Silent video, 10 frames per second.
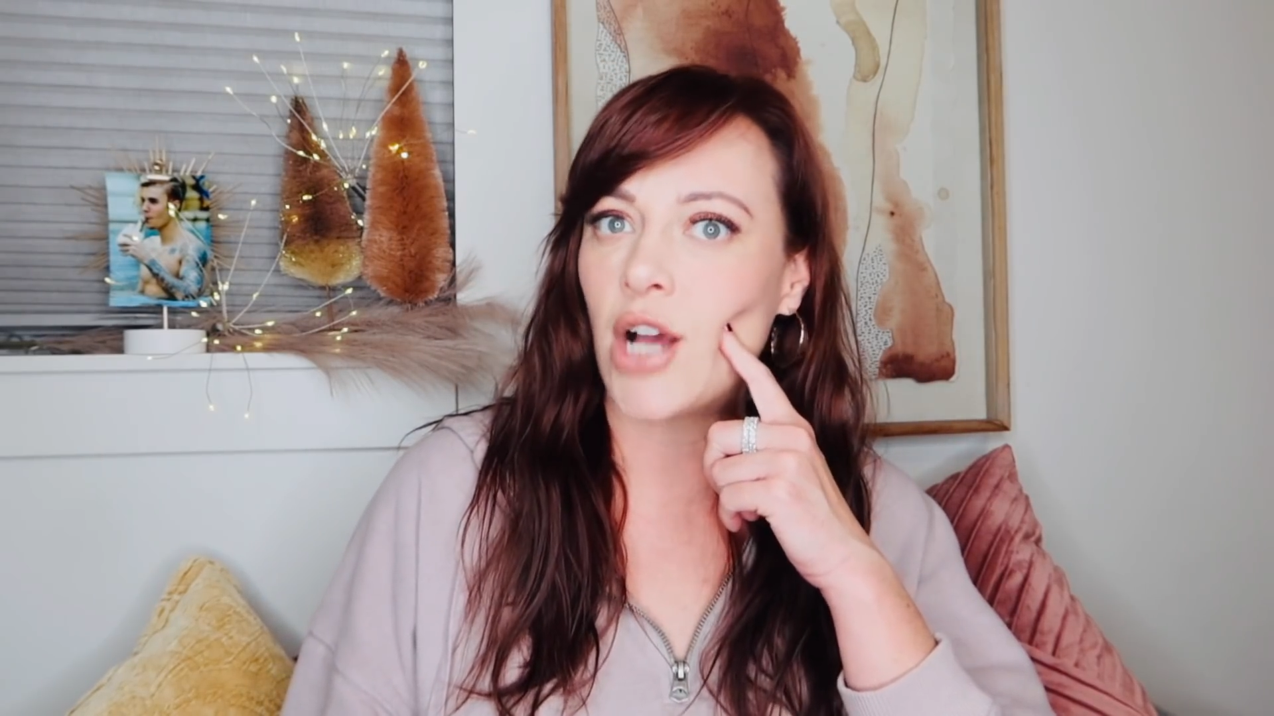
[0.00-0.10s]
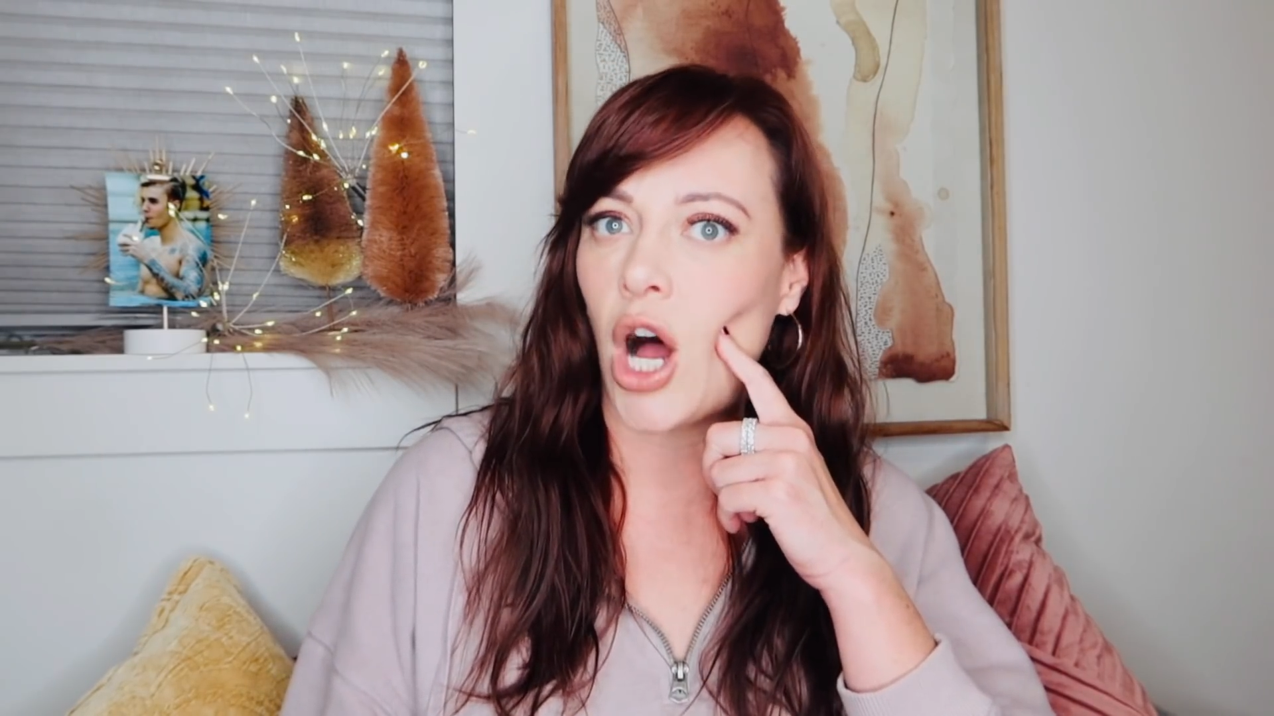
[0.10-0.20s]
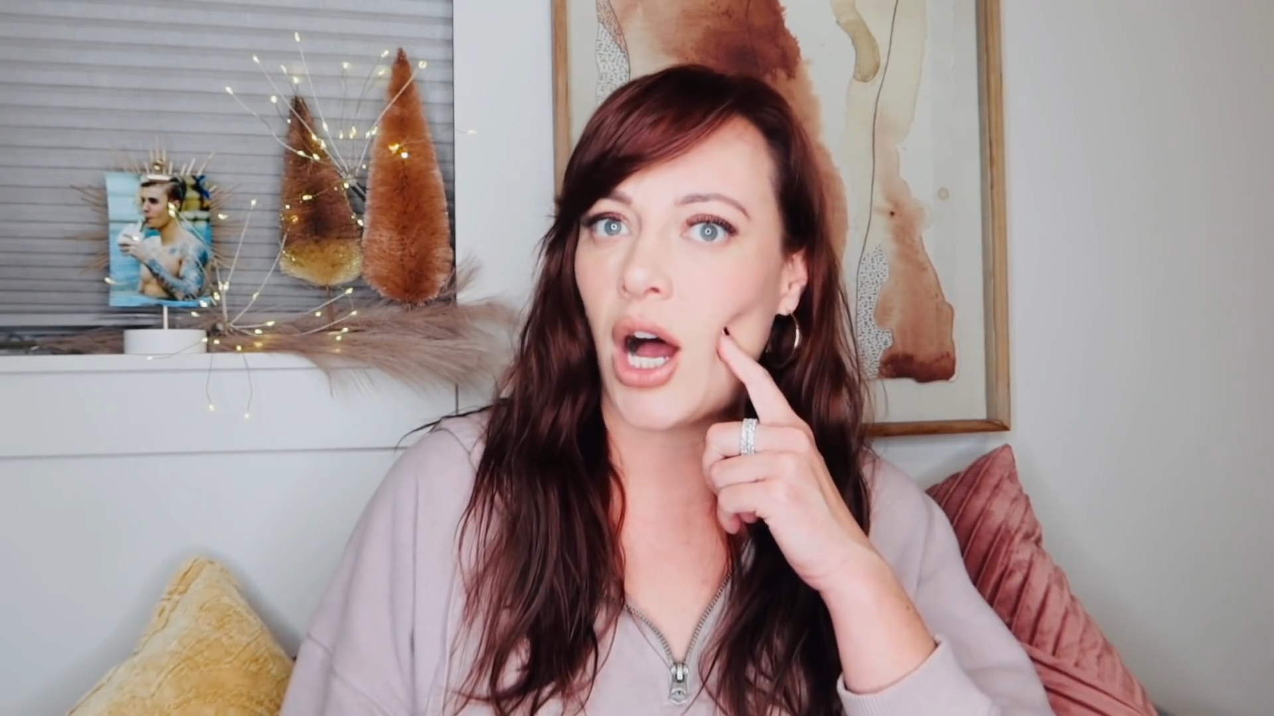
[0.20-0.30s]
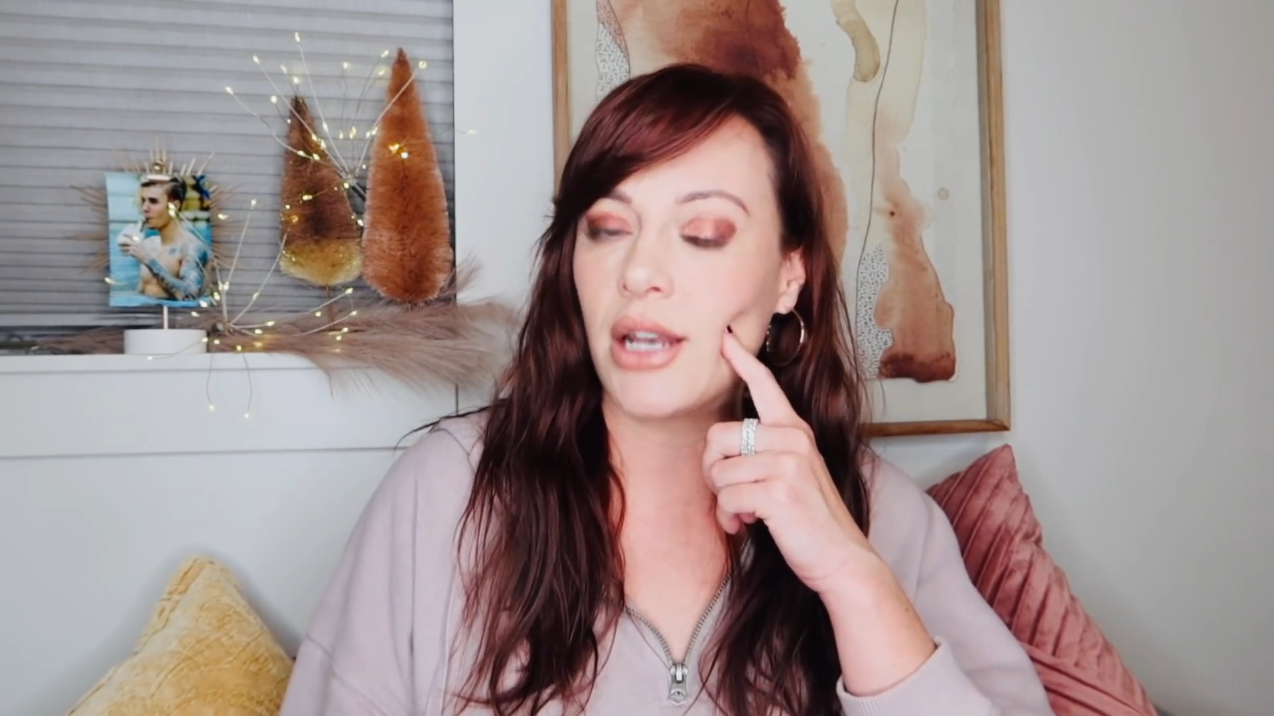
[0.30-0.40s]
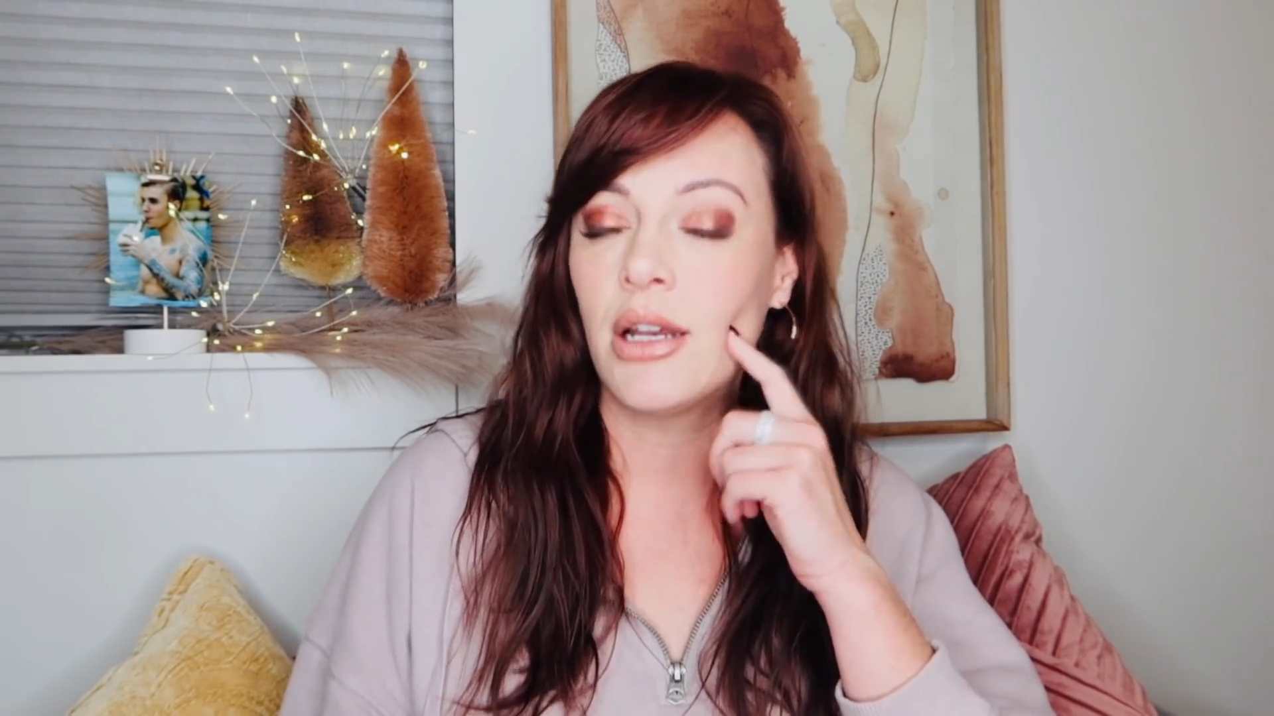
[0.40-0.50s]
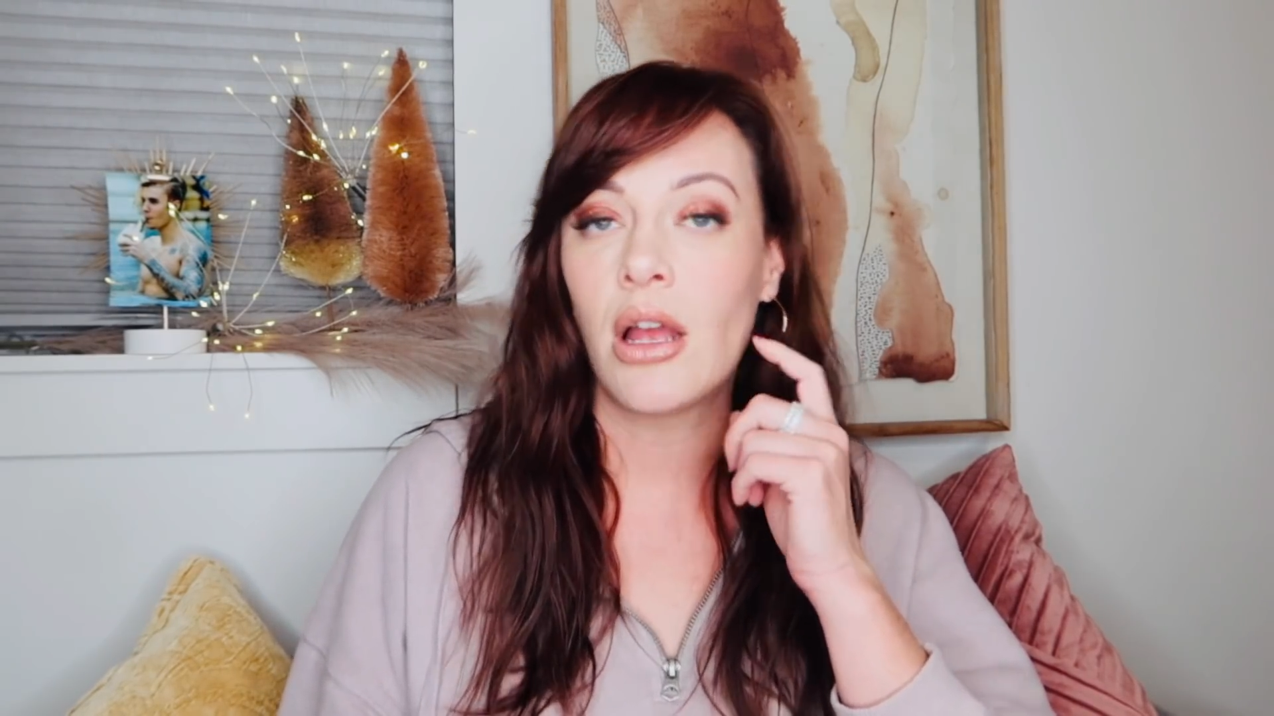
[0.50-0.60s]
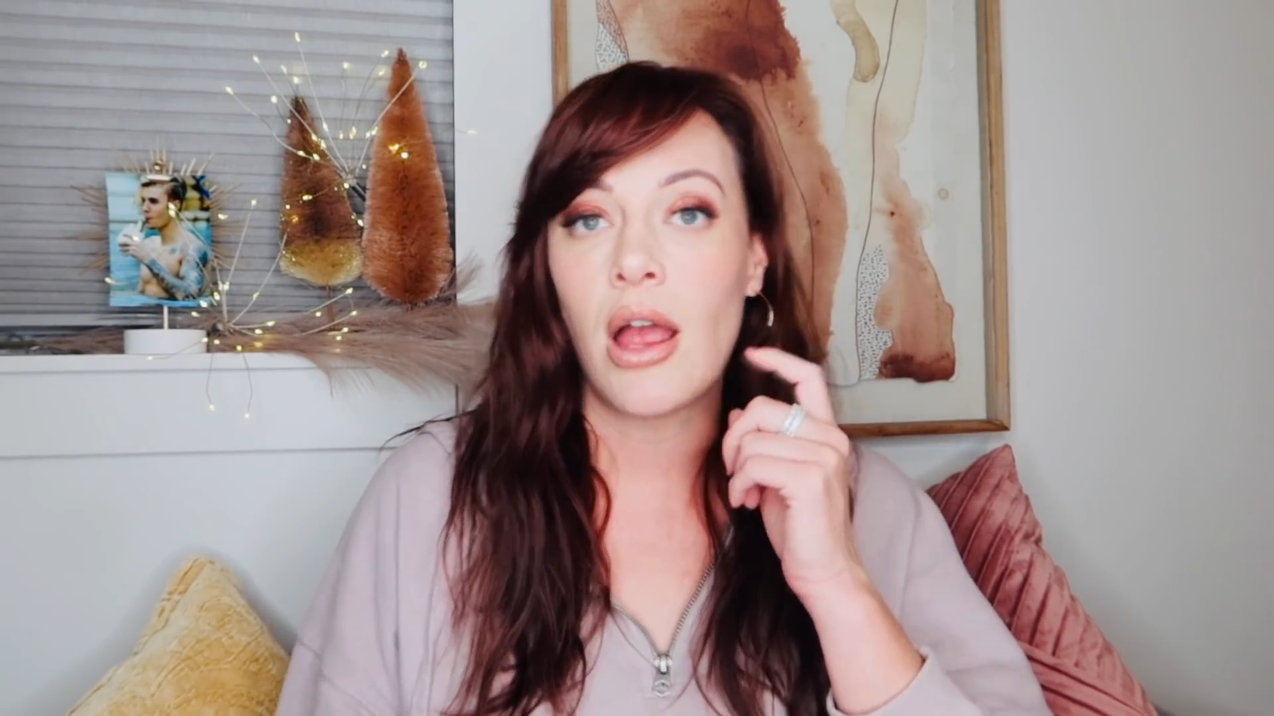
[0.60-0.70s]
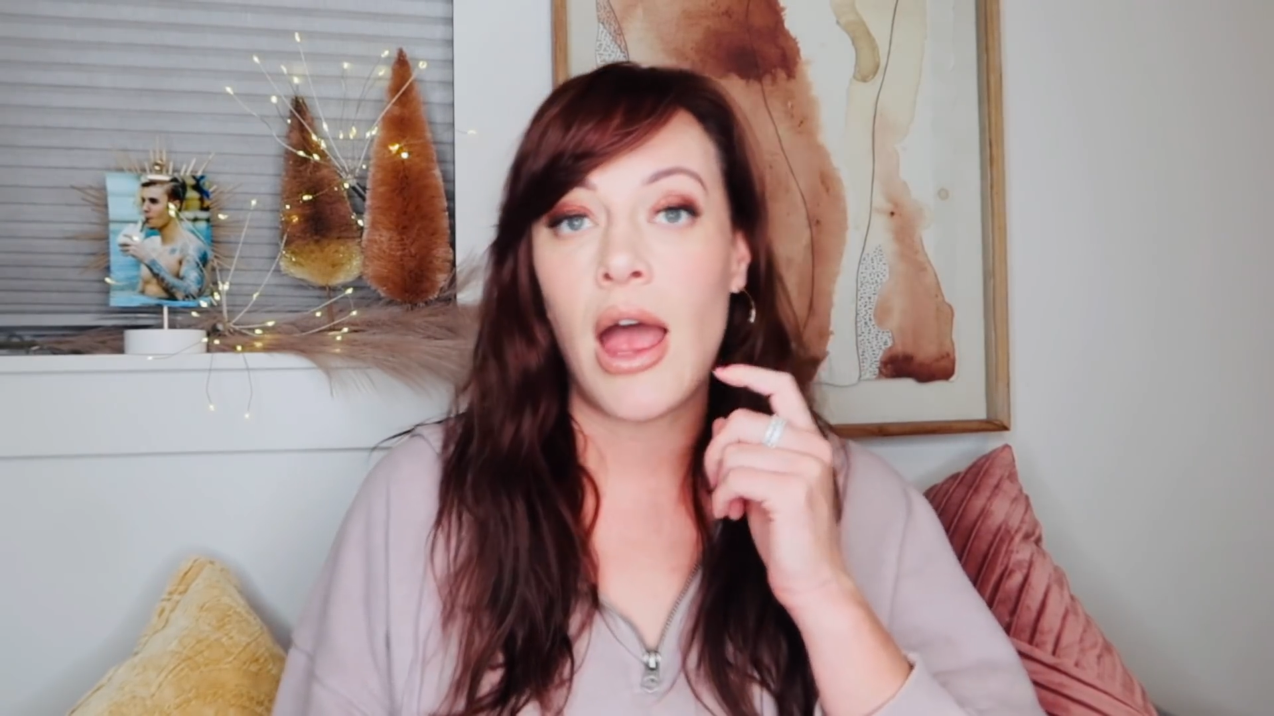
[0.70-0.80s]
is odd.